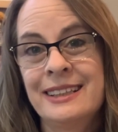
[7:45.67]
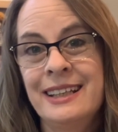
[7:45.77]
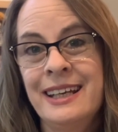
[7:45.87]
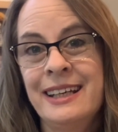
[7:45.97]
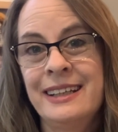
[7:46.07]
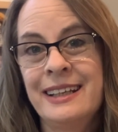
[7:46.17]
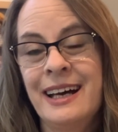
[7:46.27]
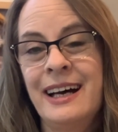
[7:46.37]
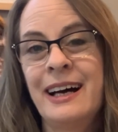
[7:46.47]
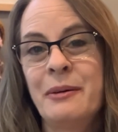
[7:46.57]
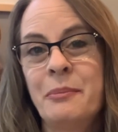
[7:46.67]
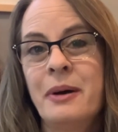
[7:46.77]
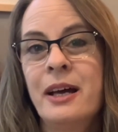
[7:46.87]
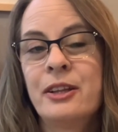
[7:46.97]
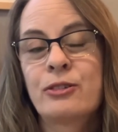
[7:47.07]
And um,
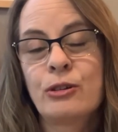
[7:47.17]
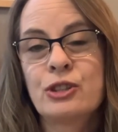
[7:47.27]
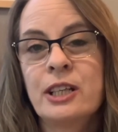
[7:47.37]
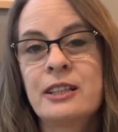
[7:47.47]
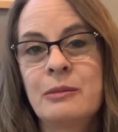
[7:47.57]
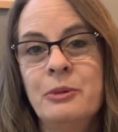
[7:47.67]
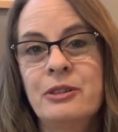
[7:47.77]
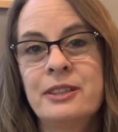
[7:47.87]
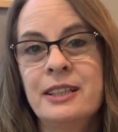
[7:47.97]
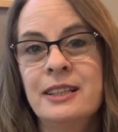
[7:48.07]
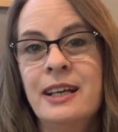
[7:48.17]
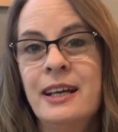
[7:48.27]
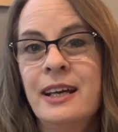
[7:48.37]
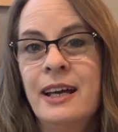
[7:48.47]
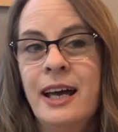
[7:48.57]
the crochet community,
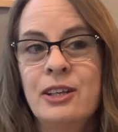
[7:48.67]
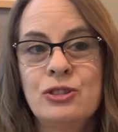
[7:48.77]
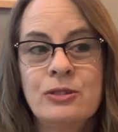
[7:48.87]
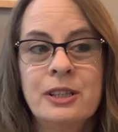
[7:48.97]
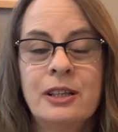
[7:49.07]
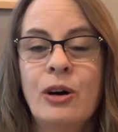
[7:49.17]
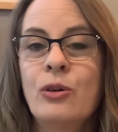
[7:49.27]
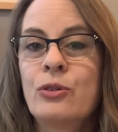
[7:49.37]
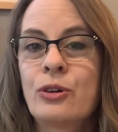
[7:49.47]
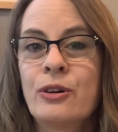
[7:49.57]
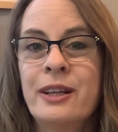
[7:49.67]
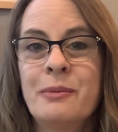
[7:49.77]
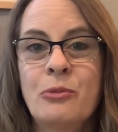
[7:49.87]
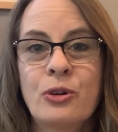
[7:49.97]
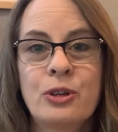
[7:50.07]
as you get older and the
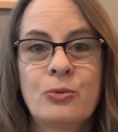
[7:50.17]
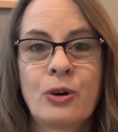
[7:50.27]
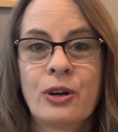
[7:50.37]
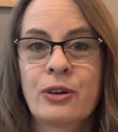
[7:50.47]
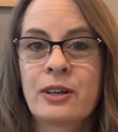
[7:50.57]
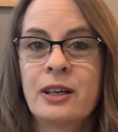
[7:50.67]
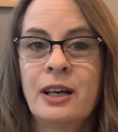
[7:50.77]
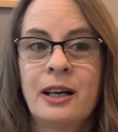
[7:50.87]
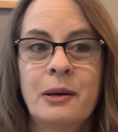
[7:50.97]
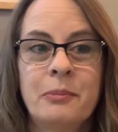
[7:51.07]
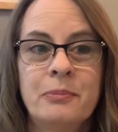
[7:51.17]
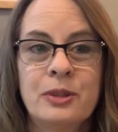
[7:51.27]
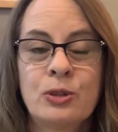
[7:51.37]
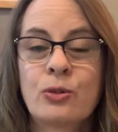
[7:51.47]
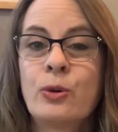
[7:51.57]
more you work, um,
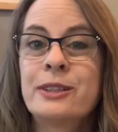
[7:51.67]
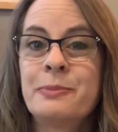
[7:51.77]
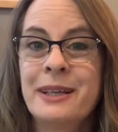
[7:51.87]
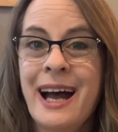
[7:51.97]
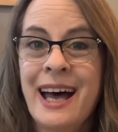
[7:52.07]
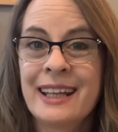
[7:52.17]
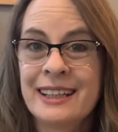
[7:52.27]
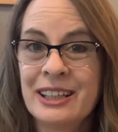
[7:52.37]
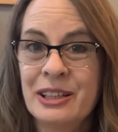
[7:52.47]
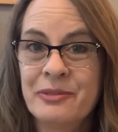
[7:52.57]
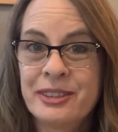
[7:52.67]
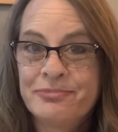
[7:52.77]
you're going to be highly loved.